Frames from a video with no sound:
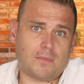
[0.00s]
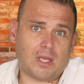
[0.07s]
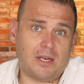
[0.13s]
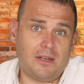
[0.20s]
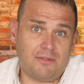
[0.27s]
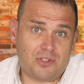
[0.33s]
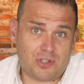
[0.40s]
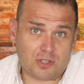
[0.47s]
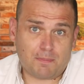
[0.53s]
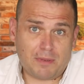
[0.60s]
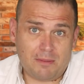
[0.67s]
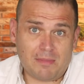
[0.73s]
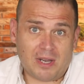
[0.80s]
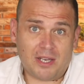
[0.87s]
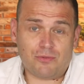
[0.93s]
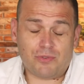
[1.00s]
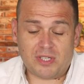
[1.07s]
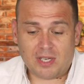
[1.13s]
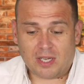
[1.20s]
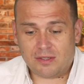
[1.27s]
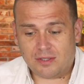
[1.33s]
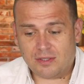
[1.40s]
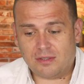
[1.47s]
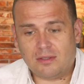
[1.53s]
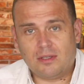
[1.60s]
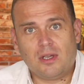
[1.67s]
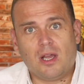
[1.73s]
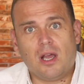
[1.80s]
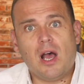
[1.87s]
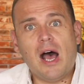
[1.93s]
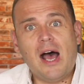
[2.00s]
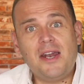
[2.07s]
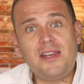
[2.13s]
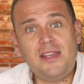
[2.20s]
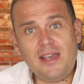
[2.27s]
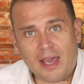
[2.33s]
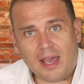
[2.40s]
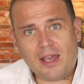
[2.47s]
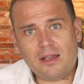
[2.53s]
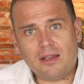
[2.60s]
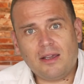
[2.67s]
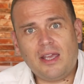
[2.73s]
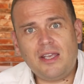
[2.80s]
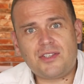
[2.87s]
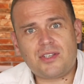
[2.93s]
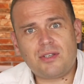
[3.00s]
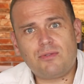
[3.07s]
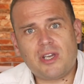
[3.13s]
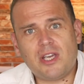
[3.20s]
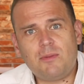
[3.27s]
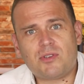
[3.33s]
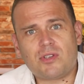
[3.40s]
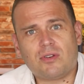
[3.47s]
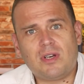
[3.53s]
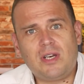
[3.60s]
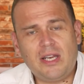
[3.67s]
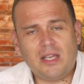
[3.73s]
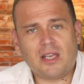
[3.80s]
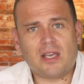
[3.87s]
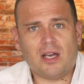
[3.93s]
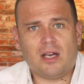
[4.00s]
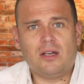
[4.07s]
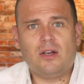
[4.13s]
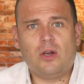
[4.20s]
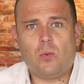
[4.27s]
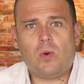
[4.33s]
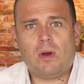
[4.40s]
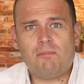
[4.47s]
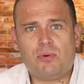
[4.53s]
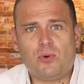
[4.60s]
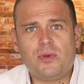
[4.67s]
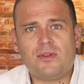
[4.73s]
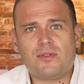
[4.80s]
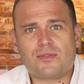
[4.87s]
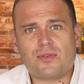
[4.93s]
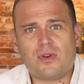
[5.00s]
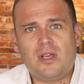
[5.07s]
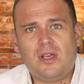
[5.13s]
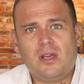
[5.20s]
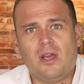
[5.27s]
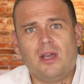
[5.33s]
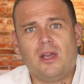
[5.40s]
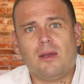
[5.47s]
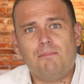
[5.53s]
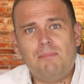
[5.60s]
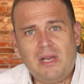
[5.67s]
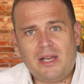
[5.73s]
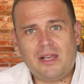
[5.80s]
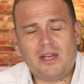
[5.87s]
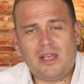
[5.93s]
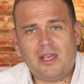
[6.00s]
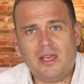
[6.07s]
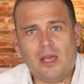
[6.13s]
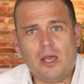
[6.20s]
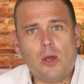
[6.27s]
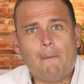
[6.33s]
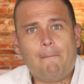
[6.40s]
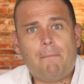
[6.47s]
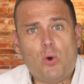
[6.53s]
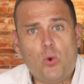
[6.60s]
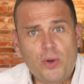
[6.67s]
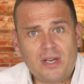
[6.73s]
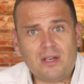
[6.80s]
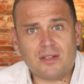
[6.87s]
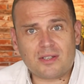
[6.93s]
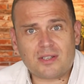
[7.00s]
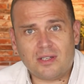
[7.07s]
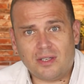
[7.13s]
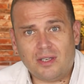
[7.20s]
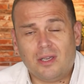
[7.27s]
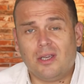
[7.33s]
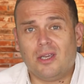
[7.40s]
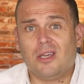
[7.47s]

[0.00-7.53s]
And you've just been made redundant. And yet, he still keeps on Lineker at 1.3 million a year. Pointlessly.